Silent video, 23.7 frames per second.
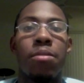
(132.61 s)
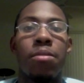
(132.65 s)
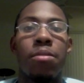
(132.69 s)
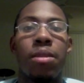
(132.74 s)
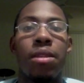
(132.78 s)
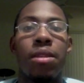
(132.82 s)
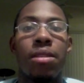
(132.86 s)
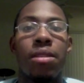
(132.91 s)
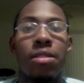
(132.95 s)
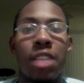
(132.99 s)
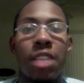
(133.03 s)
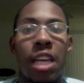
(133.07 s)
to be
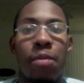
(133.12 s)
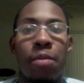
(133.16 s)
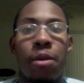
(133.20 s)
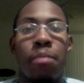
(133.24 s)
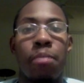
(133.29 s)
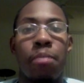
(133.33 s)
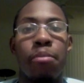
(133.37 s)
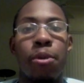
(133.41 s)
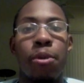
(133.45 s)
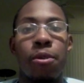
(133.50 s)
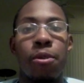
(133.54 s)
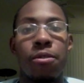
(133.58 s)
the same
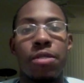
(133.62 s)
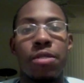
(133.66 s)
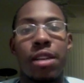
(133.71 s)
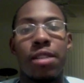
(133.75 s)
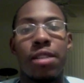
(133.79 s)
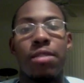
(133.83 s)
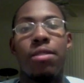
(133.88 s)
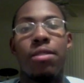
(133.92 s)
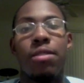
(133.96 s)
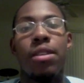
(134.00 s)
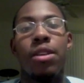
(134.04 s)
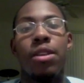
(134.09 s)
on both
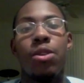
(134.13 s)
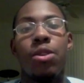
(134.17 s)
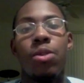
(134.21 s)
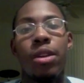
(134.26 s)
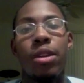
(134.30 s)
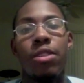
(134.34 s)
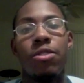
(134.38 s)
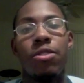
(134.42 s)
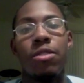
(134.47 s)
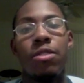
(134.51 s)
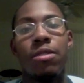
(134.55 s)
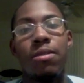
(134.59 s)
sides of the
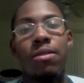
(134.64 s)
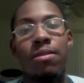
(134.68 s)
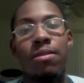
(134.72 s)
equation.